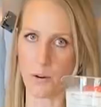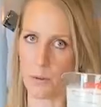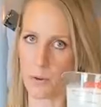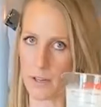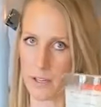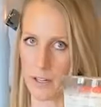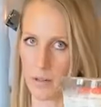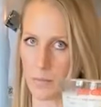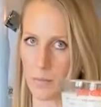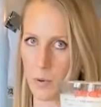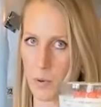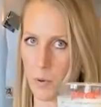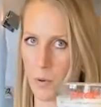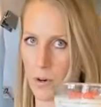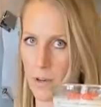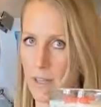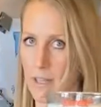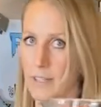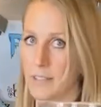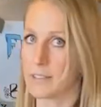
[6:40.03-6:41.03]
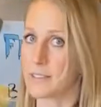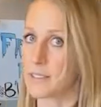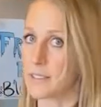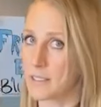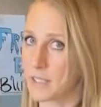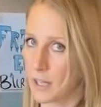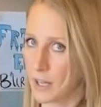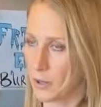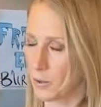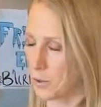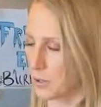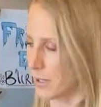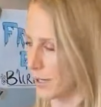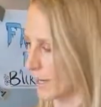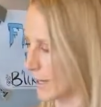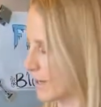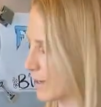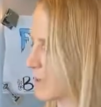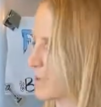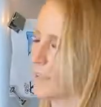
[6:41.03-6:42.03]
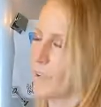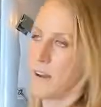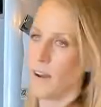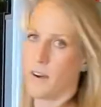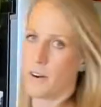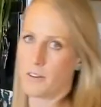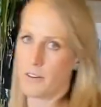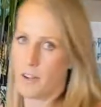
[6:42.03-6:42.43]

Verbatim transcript: We're gonna pour in slowly our